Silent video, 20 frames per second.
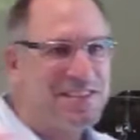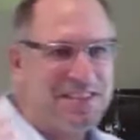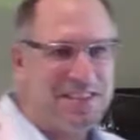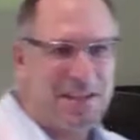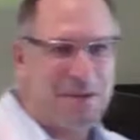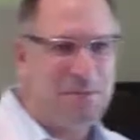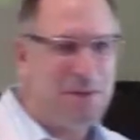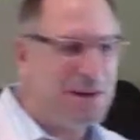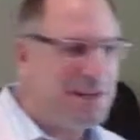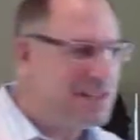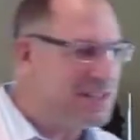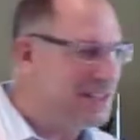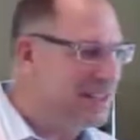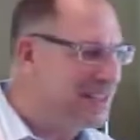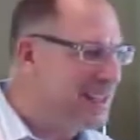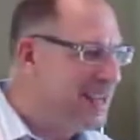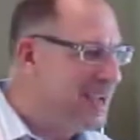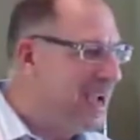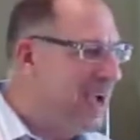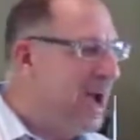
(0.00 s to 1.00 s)
is a celebration.
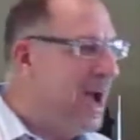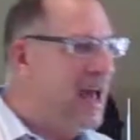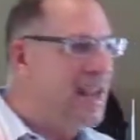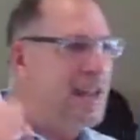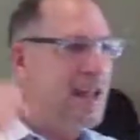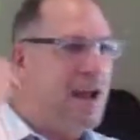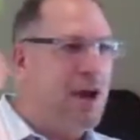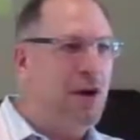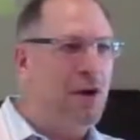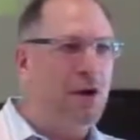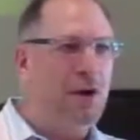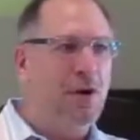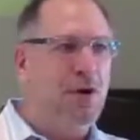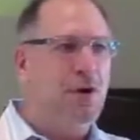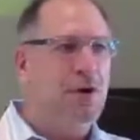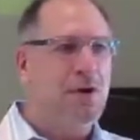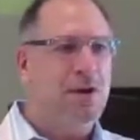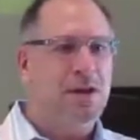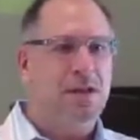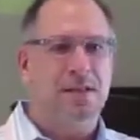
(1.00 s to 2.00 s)
And they
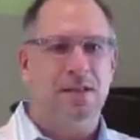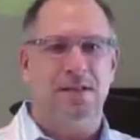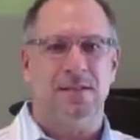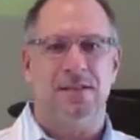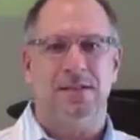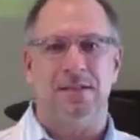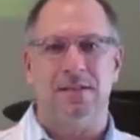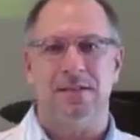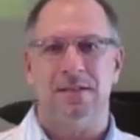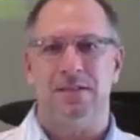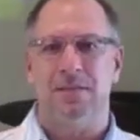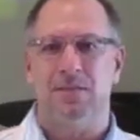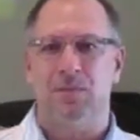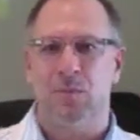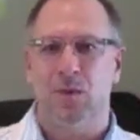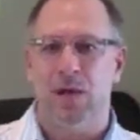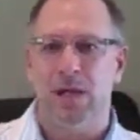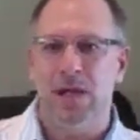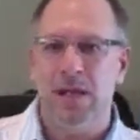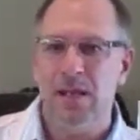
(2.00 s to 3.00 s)
heard this, this
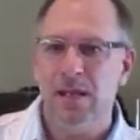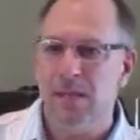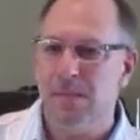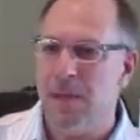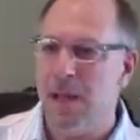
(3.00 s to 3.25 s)
wind.